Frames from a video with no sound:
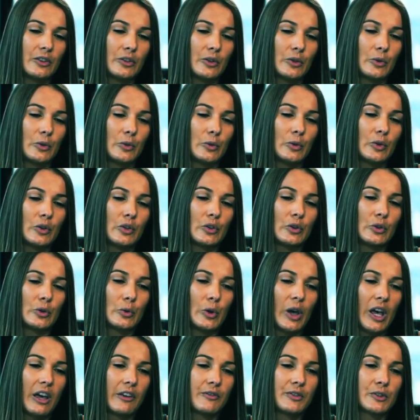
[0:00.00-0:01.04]
you
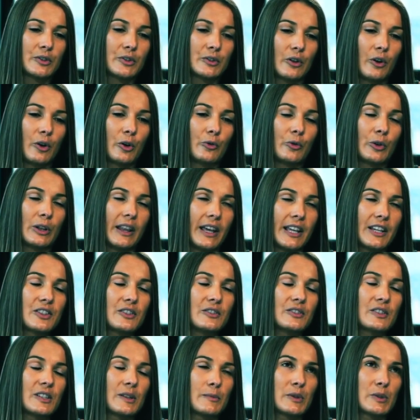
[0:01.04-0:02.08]
you have strong
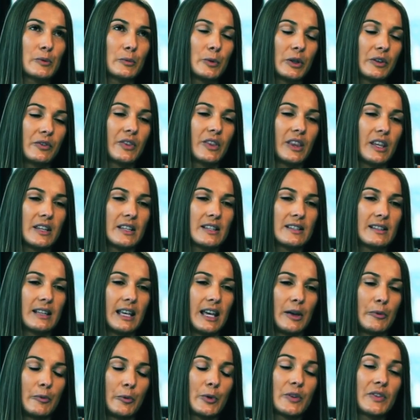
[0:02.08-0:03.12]
relationships with these um,